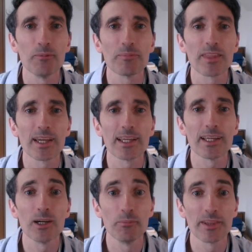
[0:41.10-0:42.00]
They
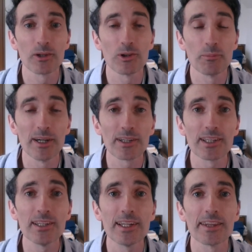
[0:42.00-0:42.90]
were
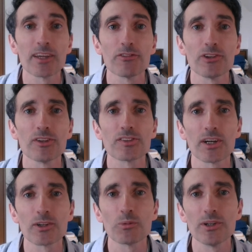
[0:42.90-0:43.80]
American and they first
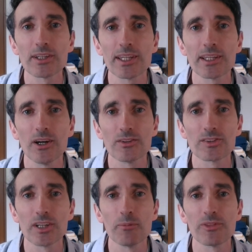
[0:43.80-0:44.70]
started working on
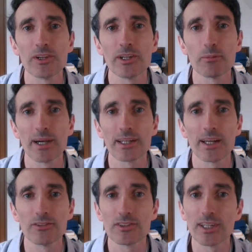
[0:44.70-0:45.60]
type theory about
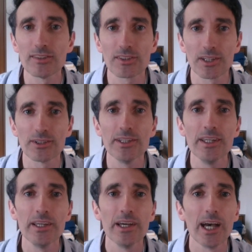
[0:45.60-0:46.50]
100 years ago.
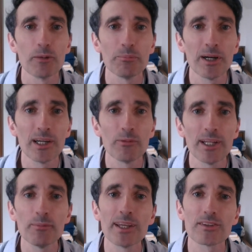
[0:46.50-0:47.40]
And by around
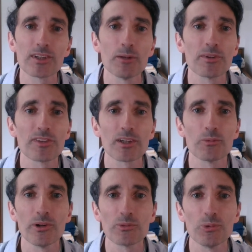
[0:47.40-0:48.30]
about the time of the Second
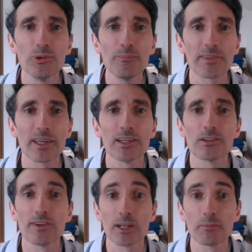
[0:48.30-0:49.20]
World War, they had
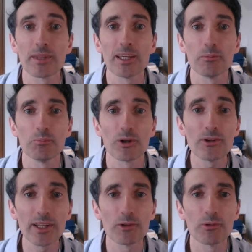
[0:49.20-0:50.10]
developed their
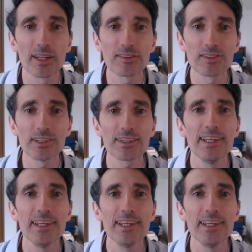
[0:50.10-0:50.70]
model and released it.